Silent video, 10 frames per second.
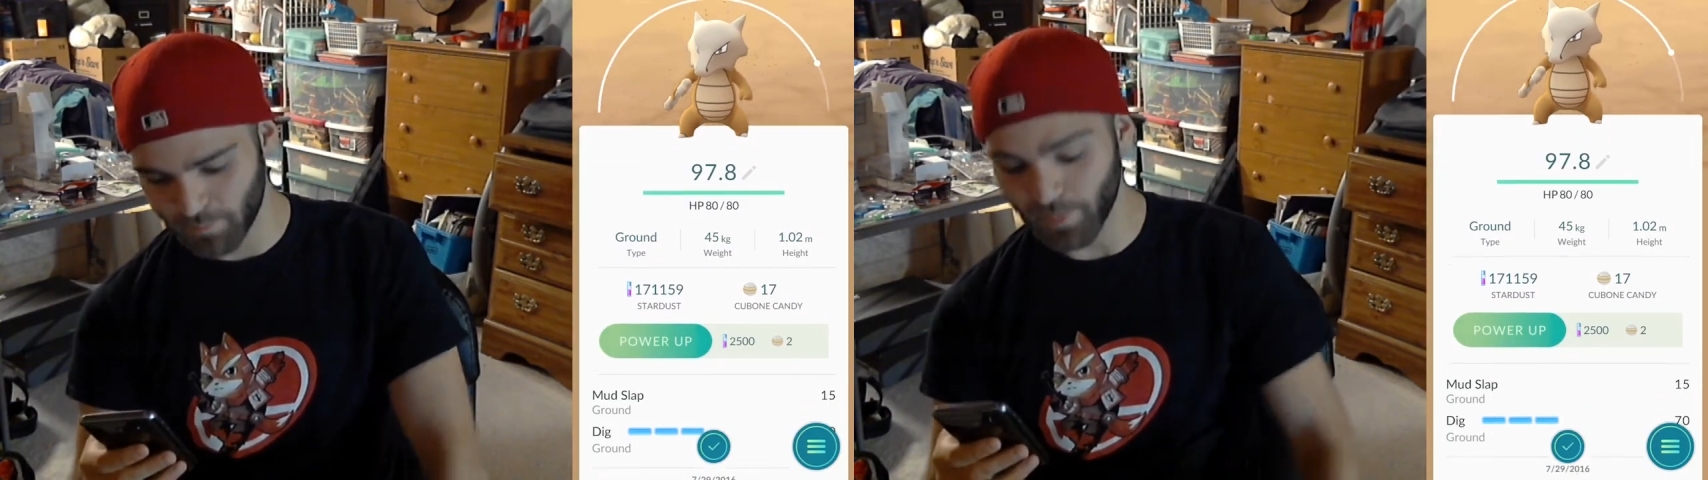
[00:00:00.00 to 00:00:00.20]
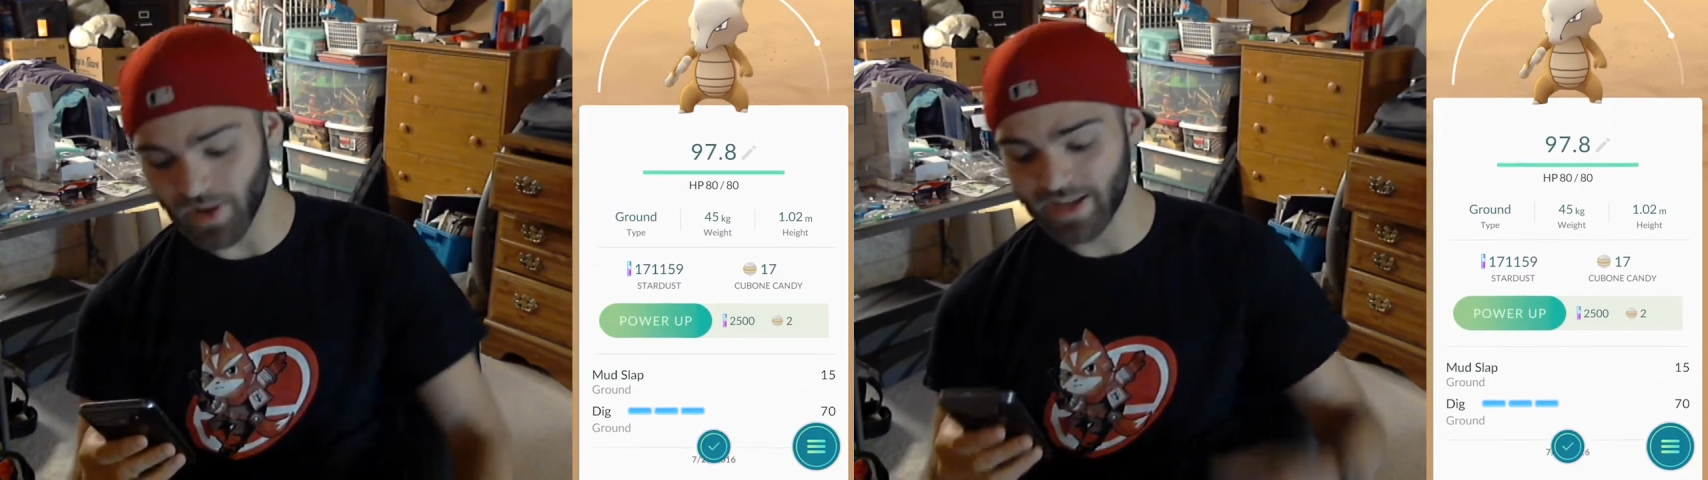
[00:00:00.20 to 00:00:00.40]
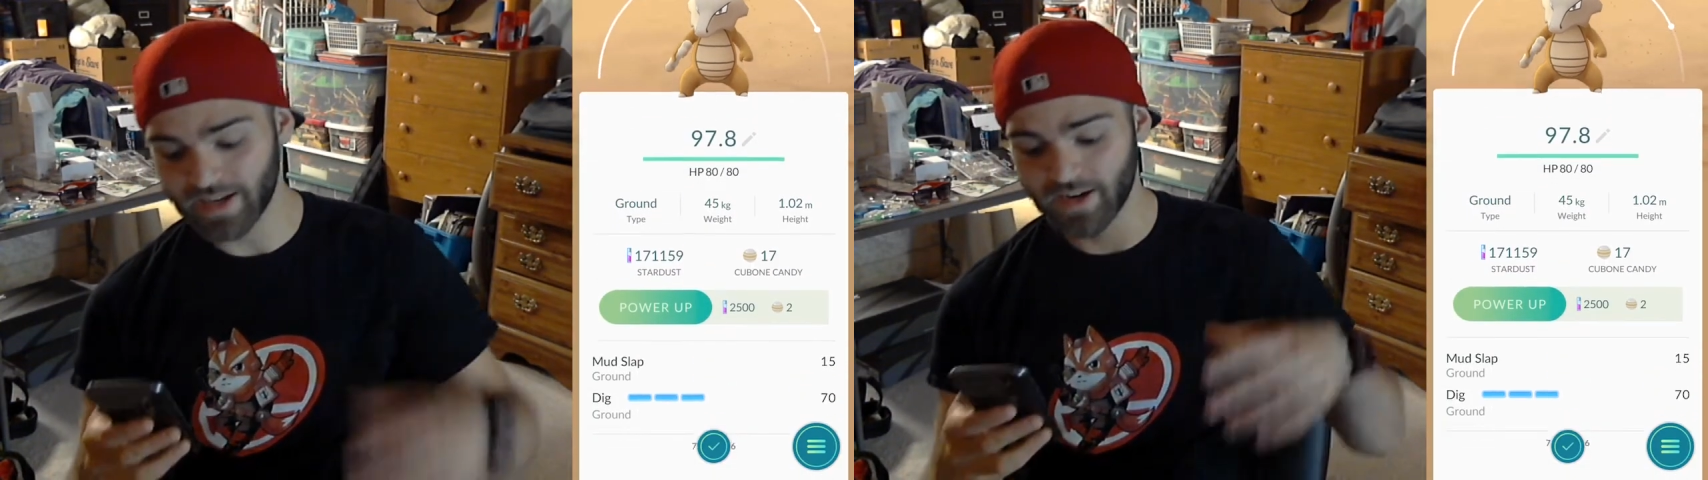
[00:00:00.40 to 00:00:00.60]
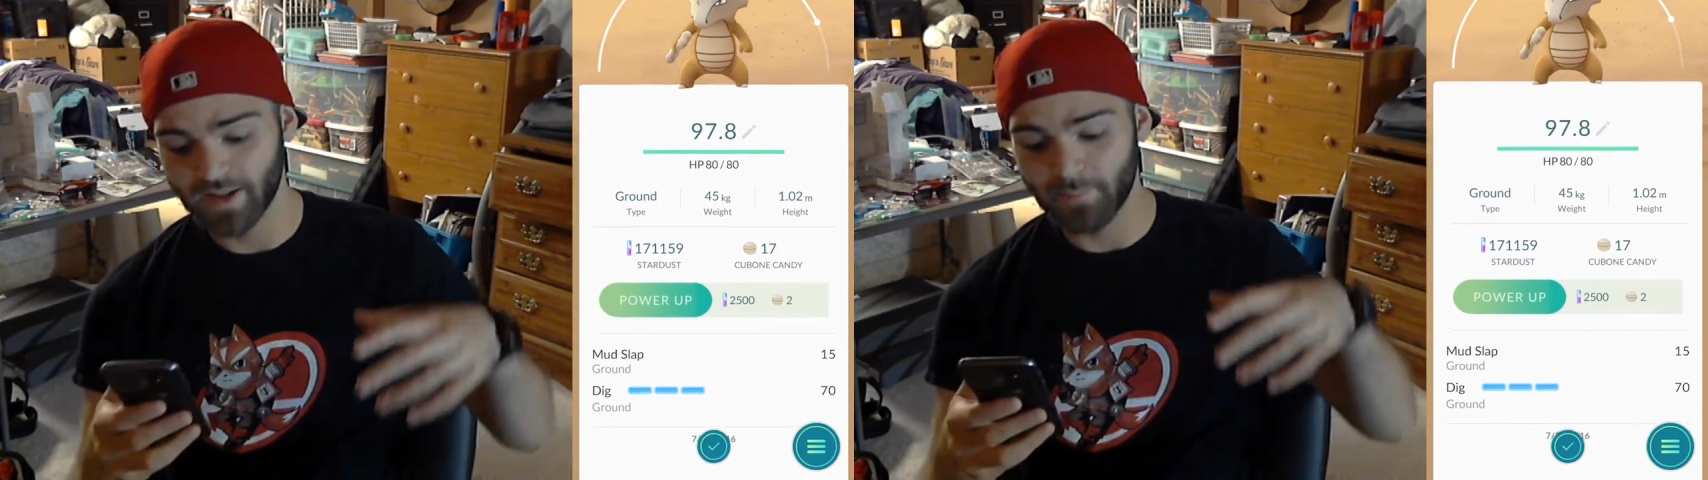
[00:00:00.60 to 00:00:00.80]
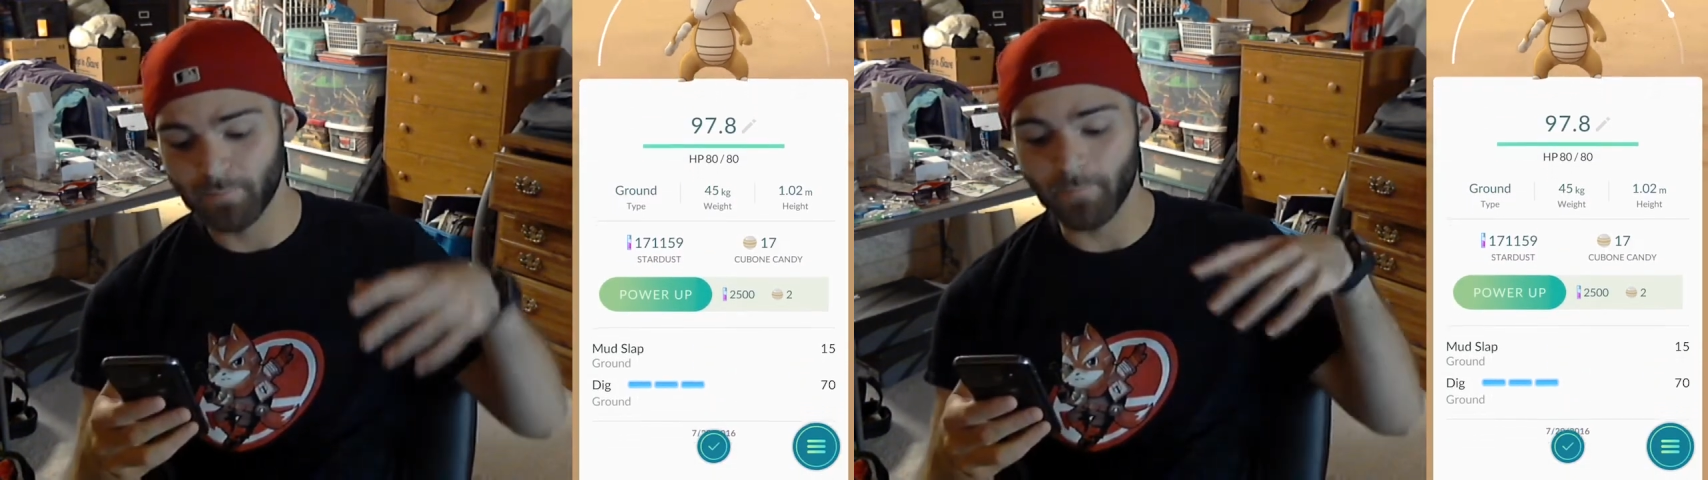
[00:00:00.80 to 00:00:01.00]
but
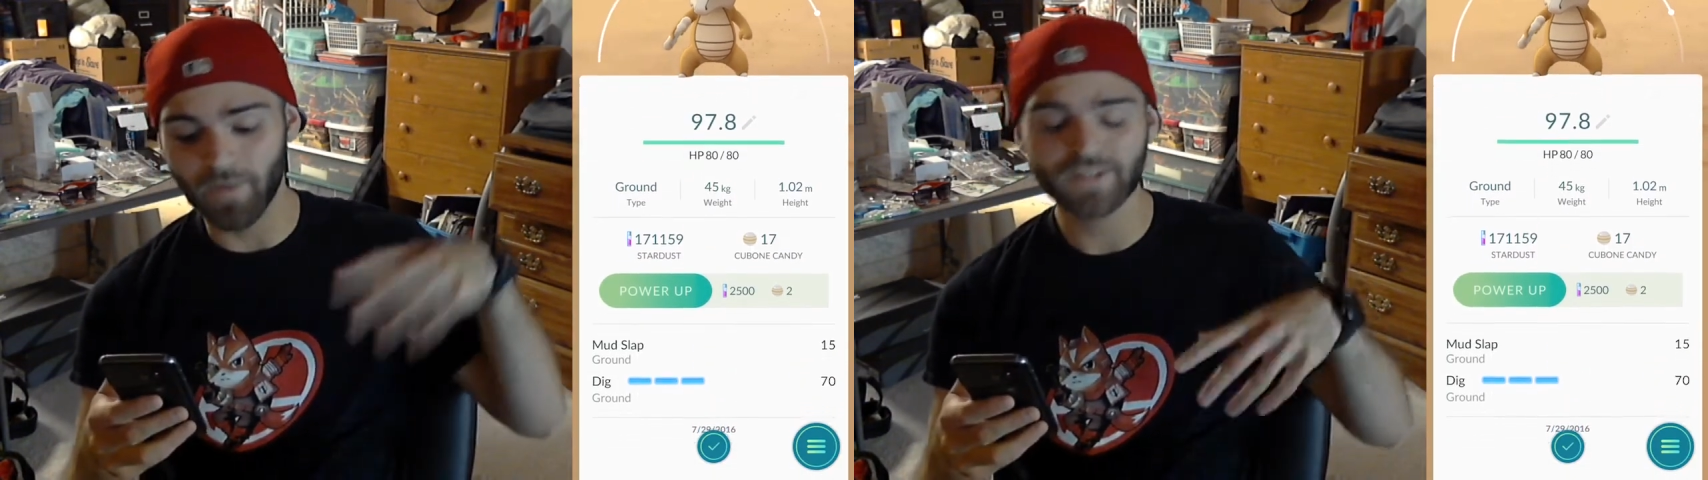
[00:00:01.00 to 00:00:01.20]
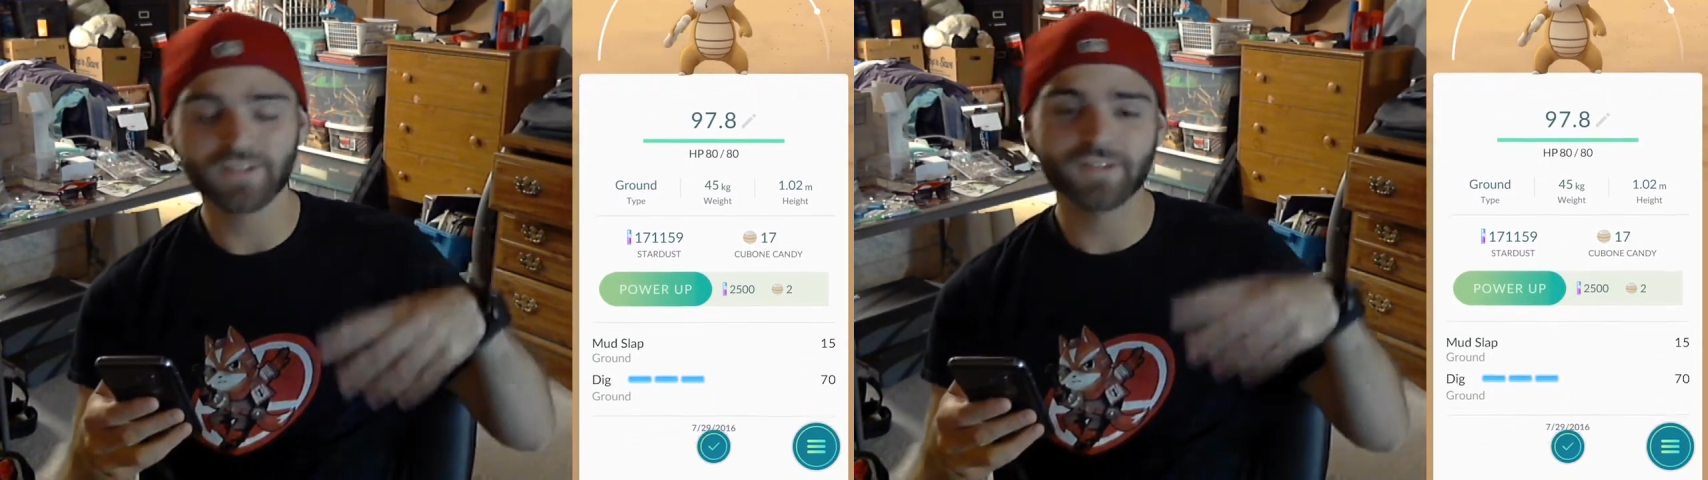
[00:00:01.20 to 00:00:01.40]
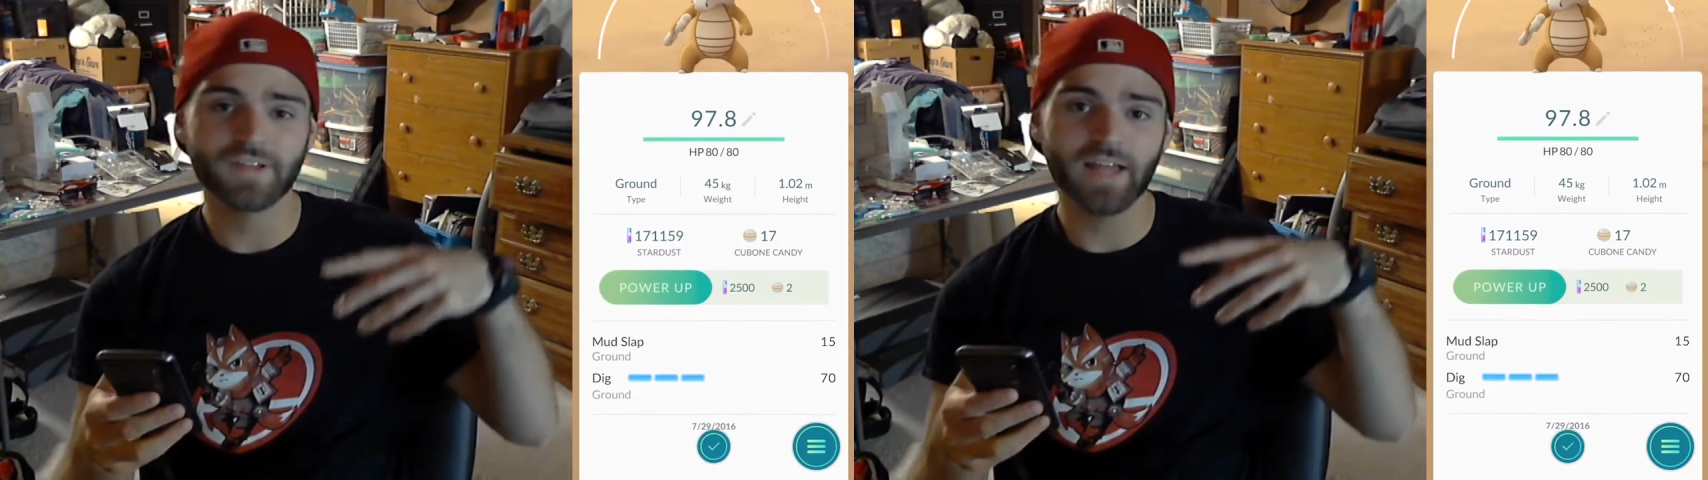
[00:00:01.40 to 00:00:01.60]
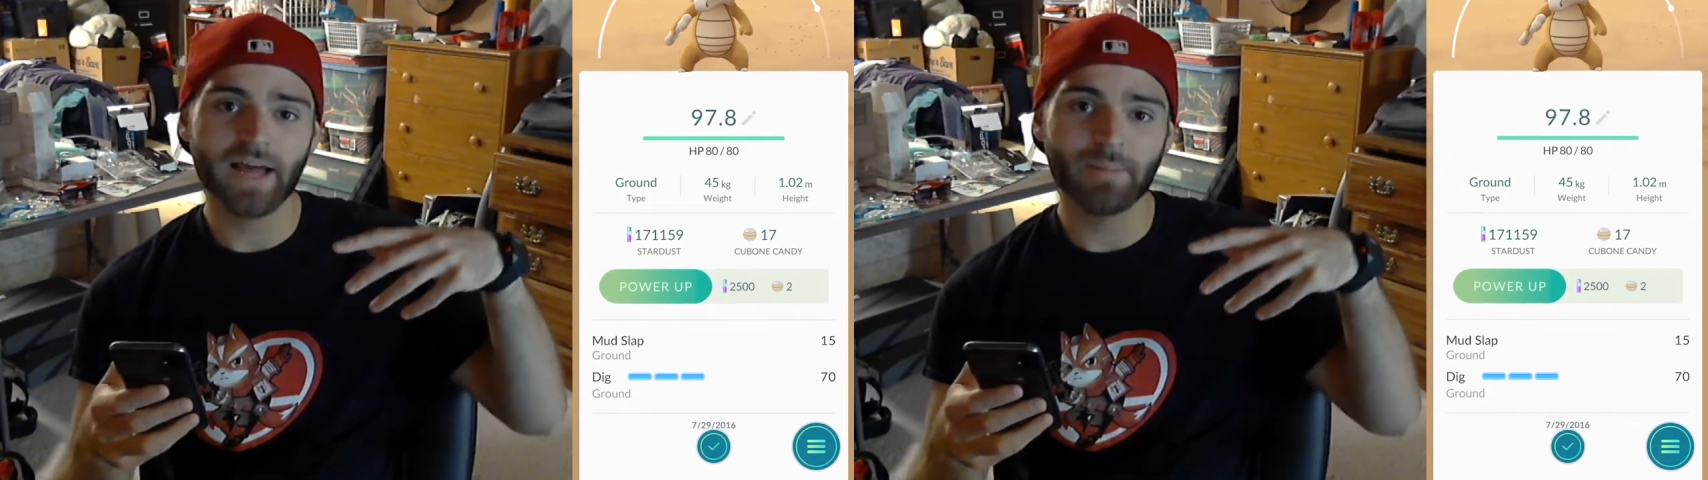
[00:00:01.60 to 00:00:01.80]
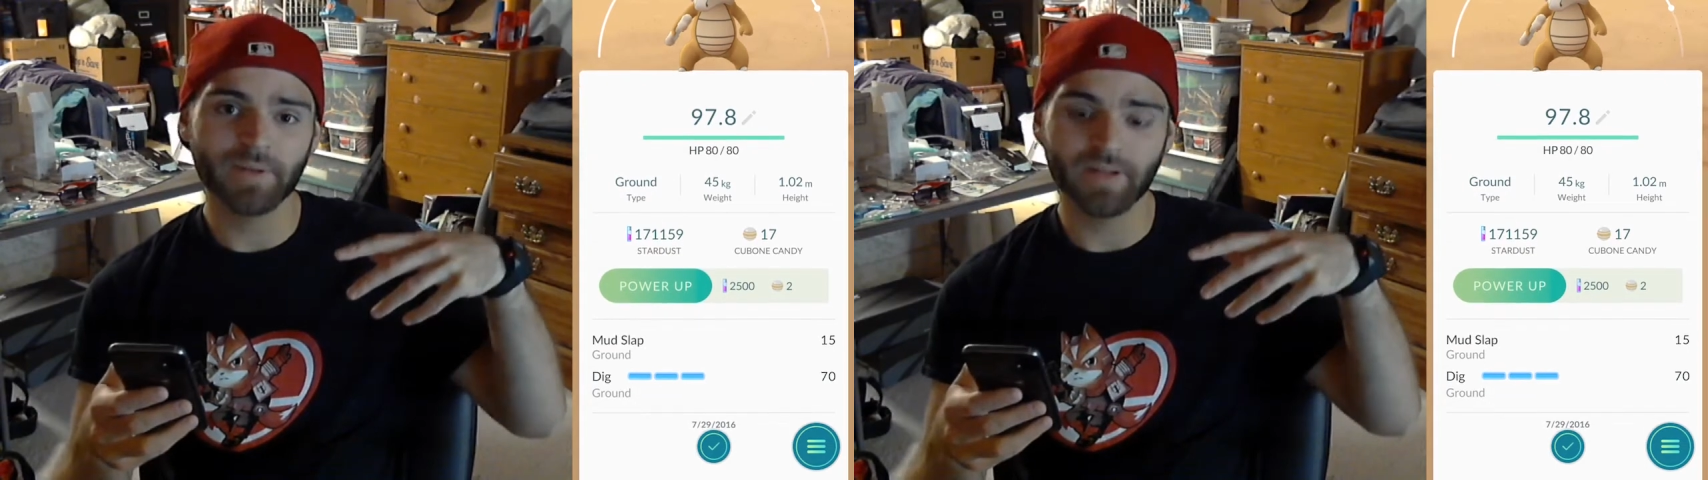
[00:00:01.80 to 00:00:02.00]
Mud
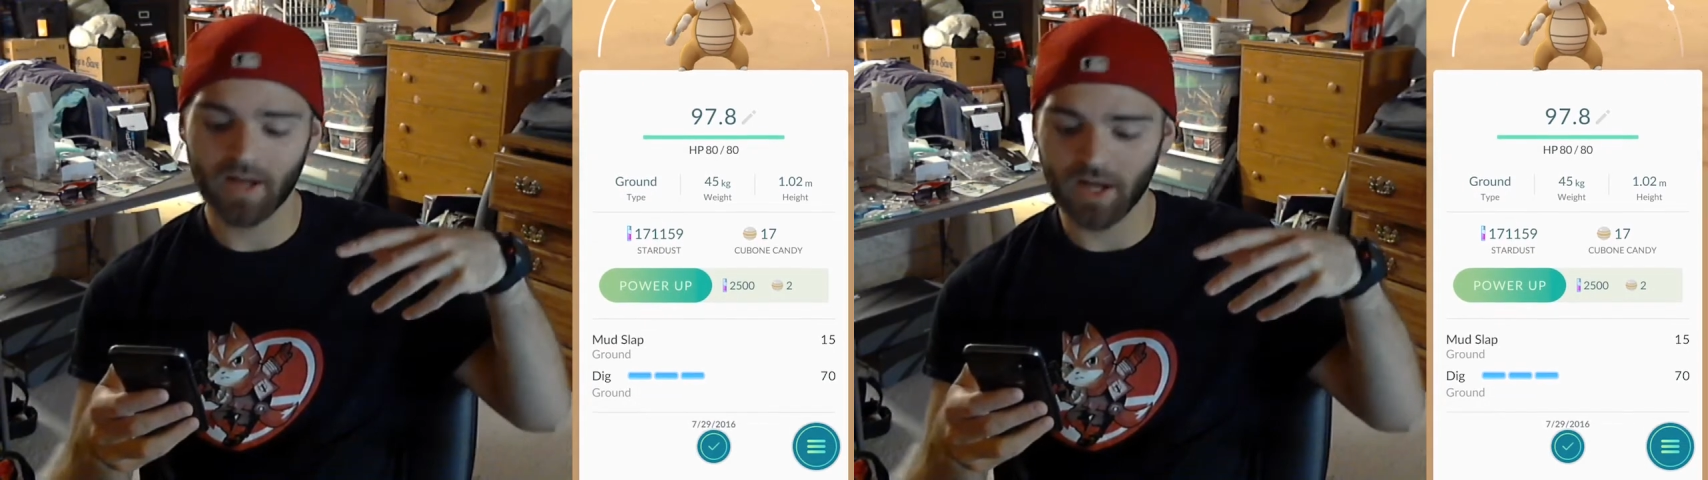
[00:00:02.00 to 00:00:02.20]
Slap